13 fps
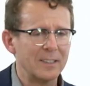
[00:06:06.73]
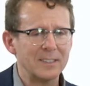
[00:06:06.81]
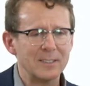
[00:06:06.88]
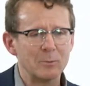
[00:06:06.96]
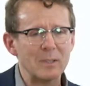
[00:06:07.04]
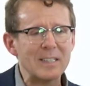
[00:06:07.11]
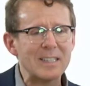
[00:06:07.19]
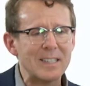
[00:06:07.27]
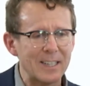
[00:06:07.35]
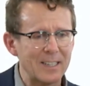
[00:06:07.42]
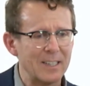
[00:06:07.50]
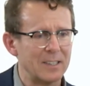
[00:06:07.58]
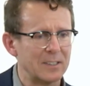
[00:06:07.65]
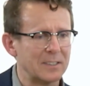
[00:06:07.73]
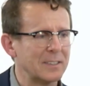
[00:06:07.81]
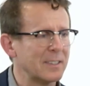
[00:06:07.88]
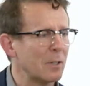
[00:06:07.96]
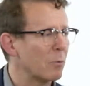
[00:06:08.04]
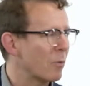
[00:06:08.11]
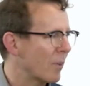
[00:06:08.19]
This is ridiculous. This is
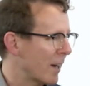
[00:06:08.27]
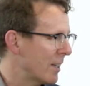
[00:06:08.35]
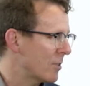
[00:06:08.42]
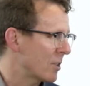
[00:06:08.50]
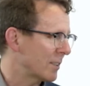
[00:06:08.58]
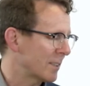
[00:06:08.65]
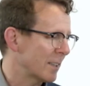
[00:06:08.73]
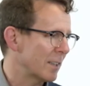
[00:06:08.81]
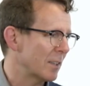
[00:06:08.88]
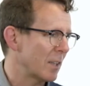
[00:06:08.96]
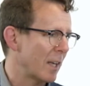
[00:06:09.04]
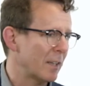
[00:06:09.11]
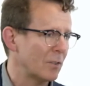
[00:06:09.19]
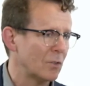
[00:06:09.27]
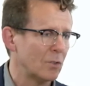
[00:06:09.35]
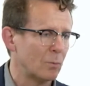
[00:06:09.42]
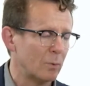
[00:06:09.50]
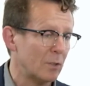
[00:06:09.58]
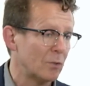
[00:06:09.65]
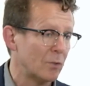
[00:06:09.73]
outrageous, and it's a
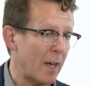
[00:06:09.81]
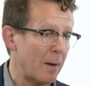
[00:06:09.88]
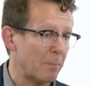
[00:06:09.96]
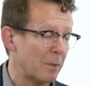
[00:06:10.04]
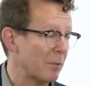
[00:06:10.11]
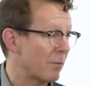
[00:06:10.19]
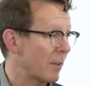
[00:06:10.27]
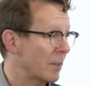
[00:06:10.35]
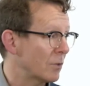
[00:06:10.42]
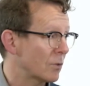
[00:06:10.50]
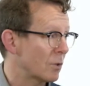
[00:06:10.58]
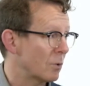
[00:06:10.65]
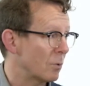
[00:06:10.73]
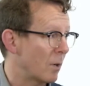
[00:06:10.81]
real slap in the face to